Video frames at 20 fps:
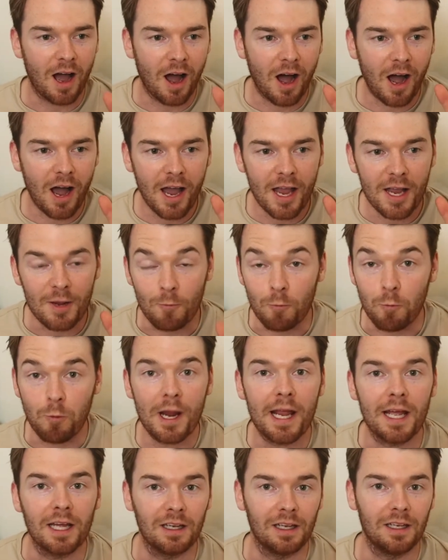I
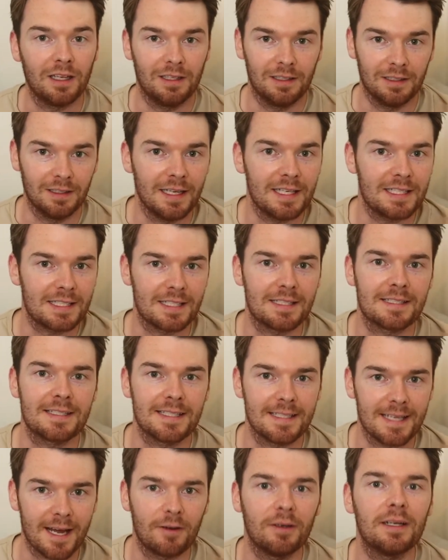will listen
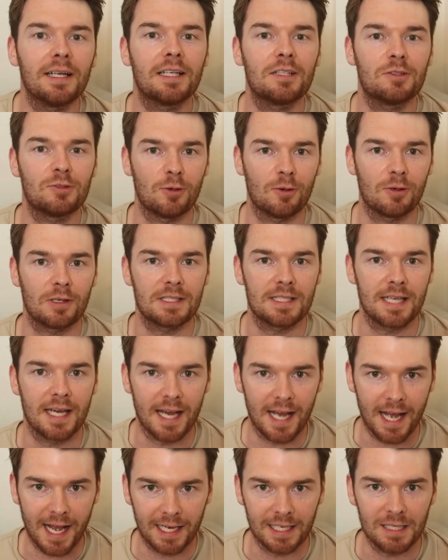to Derek talk
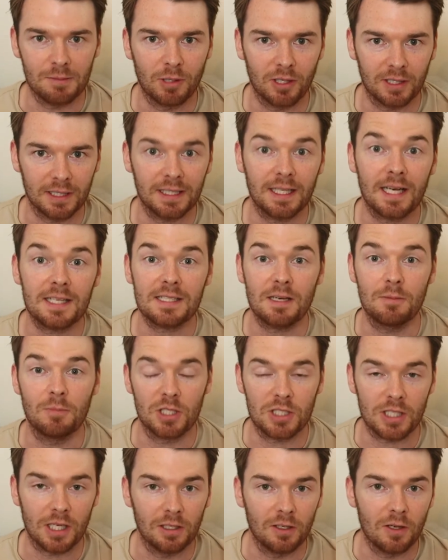to anybody, that's how
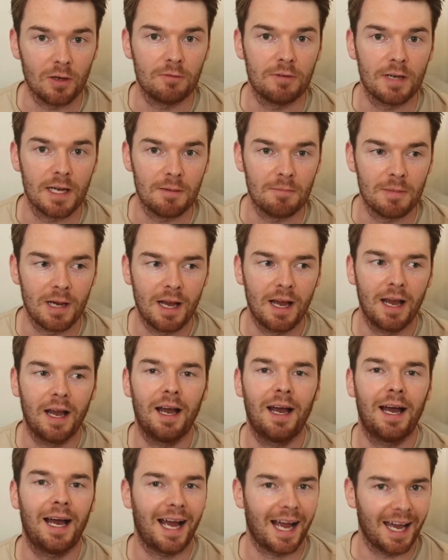much I love him,
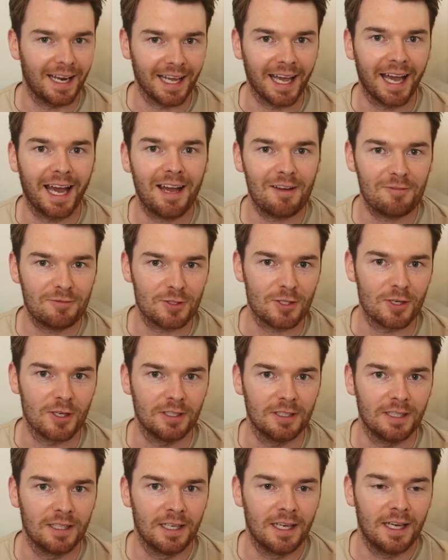and I have
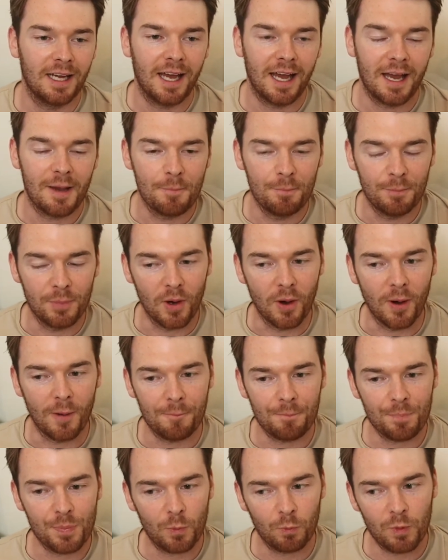done. But
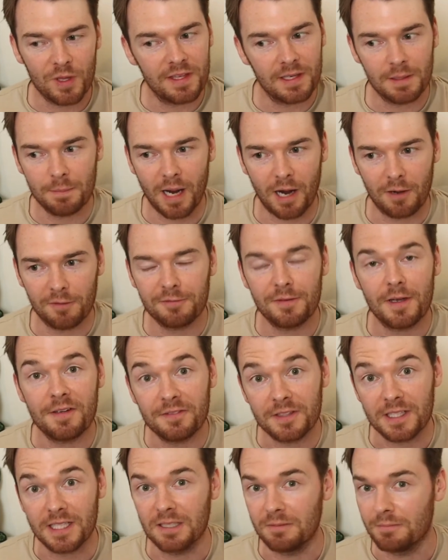within about
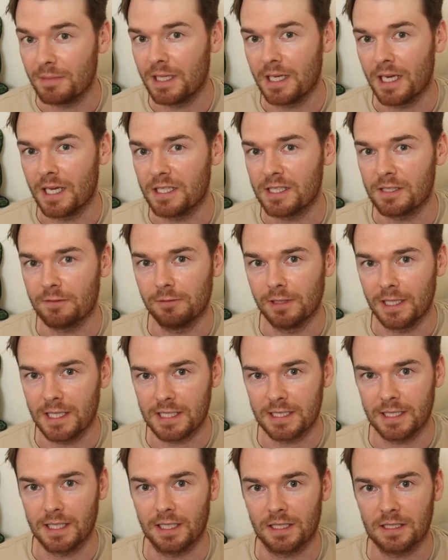15 minutes of
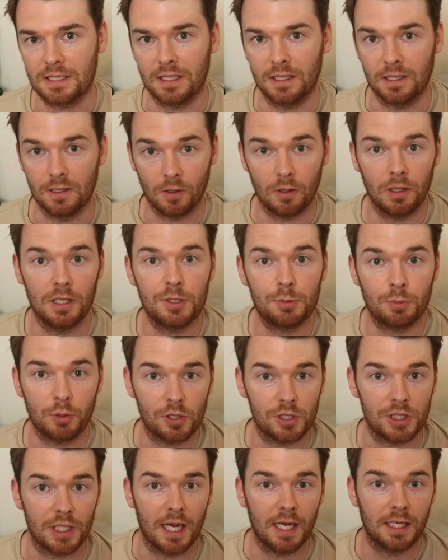listening to the Knowledge
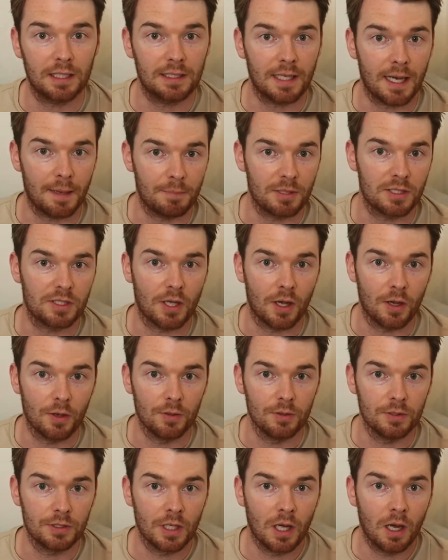Project
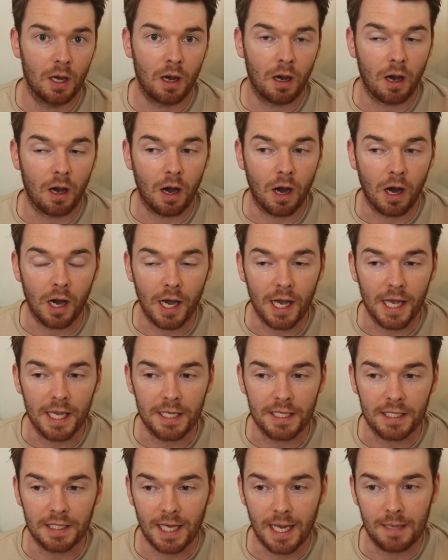episode,
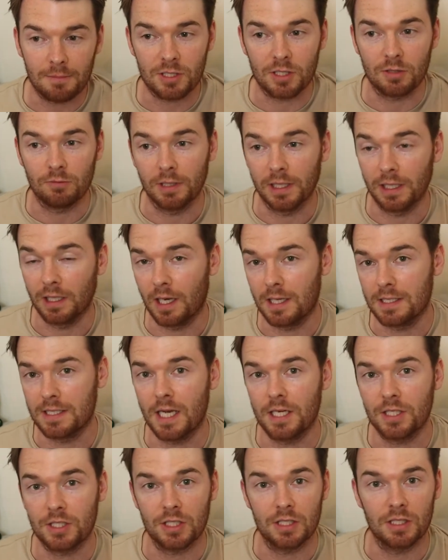I came to the
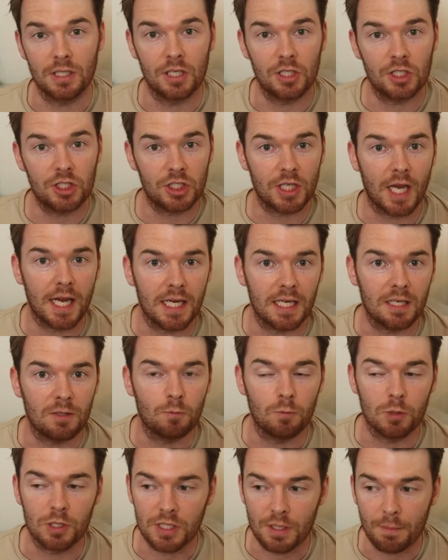realisation that
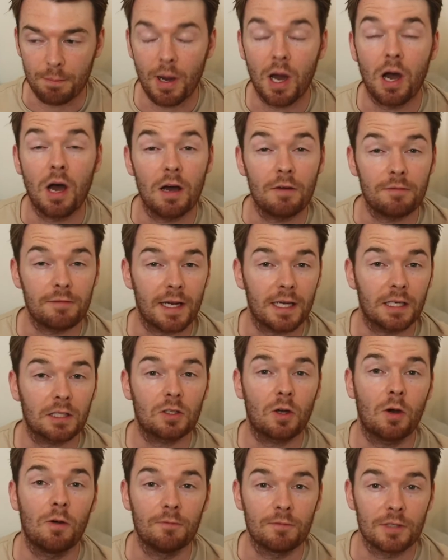Shane was the
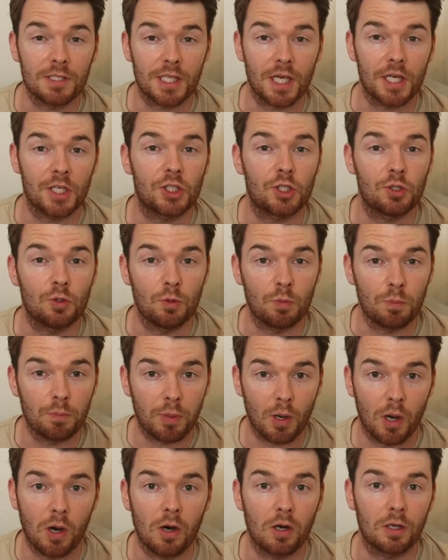perfect conversational
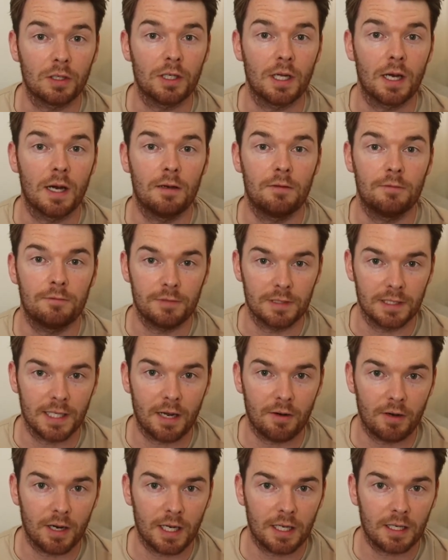partner for
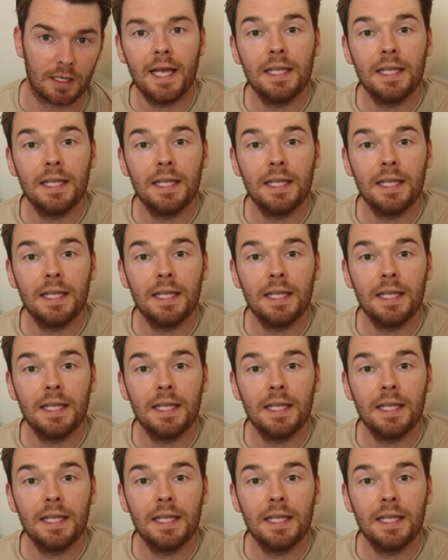Derek.